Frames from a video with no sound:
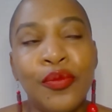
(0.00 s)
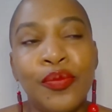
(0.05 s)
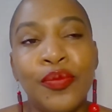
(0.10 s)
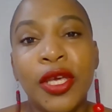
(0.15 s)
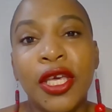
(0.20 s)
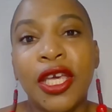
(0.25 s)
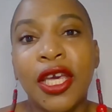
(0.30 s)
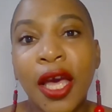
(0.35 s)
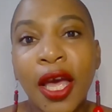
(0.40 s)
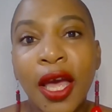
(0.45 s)

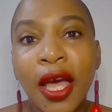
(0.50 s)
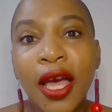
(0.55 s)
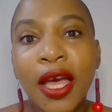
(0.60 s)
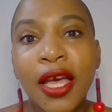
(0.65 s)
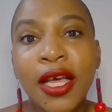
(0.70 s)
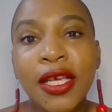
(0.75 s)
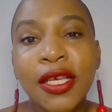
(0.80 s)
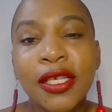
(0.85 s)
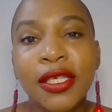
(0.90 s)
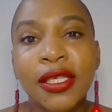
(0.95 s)

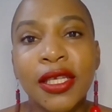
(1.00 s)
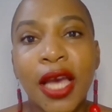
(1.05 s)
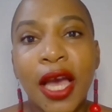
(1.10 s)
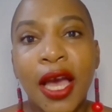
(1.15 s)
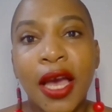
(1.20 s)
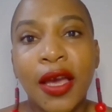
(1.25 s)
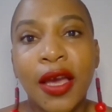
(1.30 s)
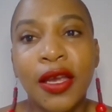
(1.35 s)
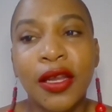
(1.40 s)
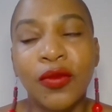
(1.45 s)
because
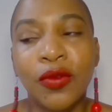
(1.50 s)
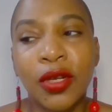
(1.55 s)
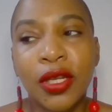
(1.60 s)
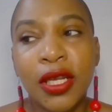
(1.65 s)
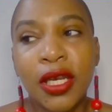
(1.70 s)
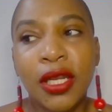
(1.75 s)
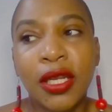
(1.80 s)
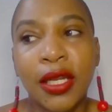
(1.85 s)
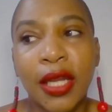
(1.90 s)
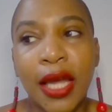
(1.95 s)
I
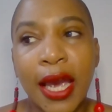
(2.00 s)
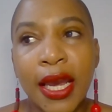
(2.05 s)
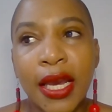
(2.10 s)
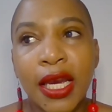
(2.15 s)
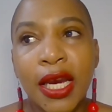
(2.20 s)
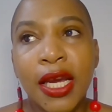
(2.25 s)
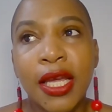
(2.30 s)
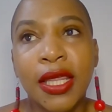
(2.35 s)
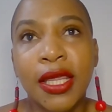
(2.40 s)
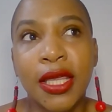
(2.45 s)
really
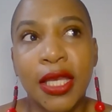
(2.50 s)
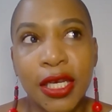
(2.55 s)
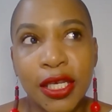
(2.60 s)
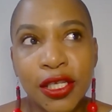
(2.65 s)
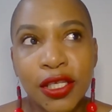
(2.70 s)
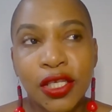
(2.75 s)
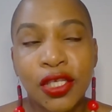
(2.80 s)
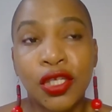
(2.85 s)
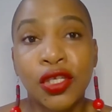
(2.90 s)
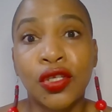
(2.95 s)
like
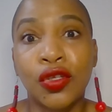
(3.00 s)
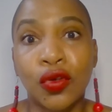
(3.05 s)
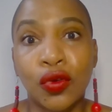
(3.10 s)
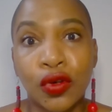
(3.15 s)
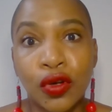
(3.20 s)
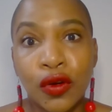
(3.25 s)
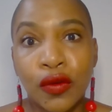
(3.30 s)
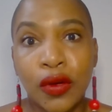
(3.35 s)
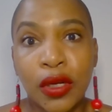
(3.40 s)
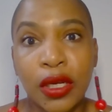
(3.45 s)
this
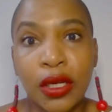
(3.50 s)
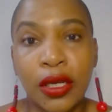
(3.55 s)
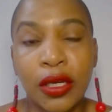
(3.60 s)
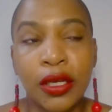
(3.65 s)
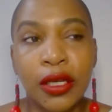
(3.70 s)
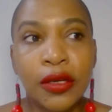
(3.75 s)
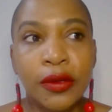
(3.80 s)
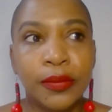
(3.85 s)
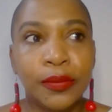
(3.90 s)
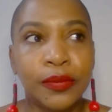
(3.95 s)

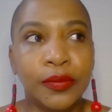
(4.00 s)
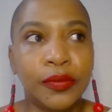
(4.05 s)
story